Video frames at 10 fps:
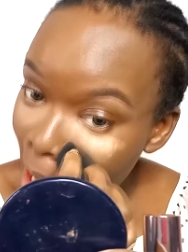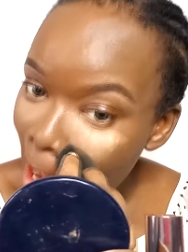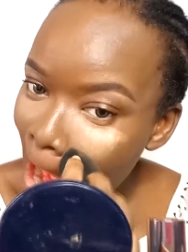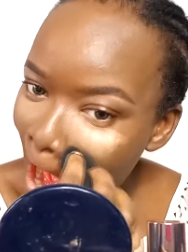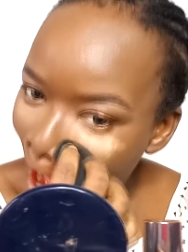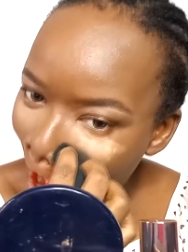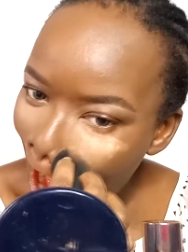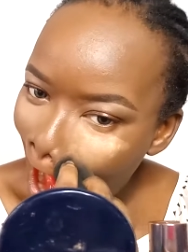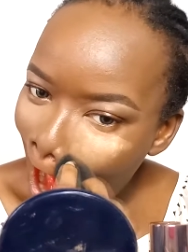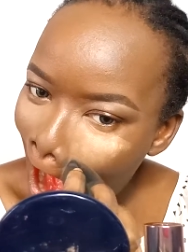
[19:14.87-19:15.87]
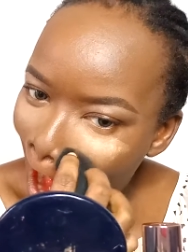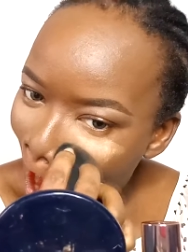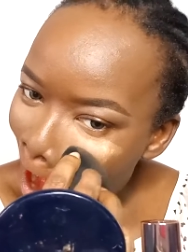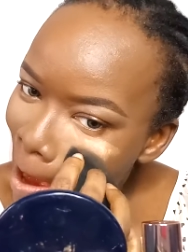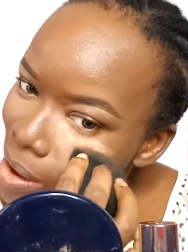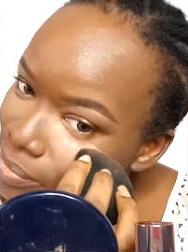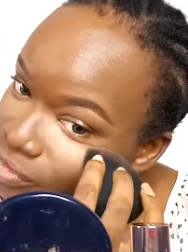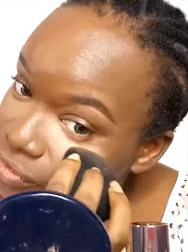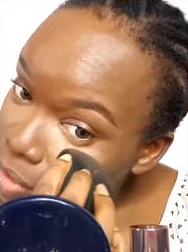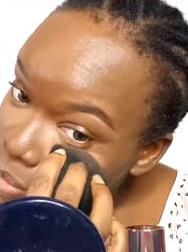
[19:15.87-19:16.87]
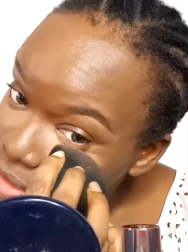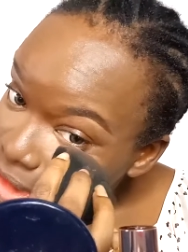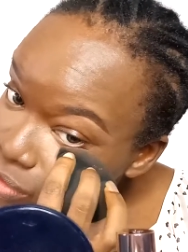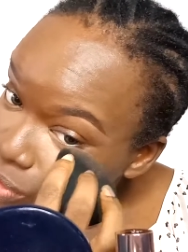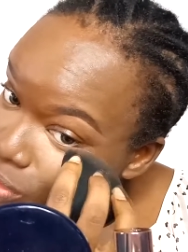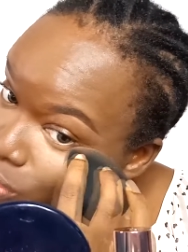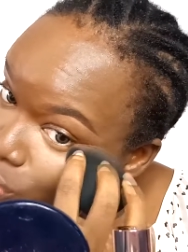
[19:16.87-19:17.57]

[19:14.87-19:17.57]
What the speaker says: eye before we start talking